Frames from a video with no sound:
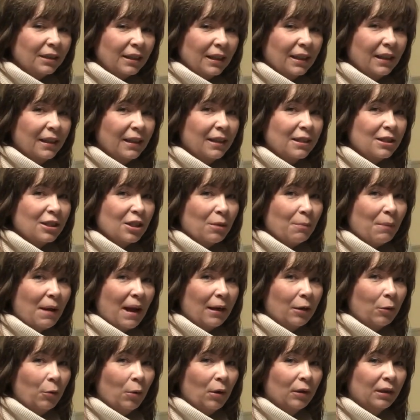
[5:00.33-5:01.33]
is the
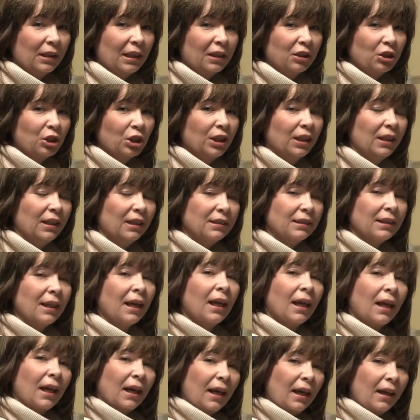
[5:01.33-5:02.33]
macaroni and cheese
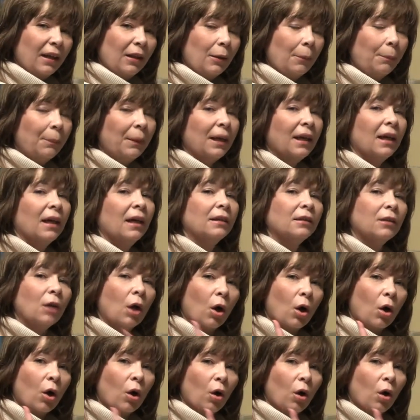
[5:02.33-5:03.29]
in the pan,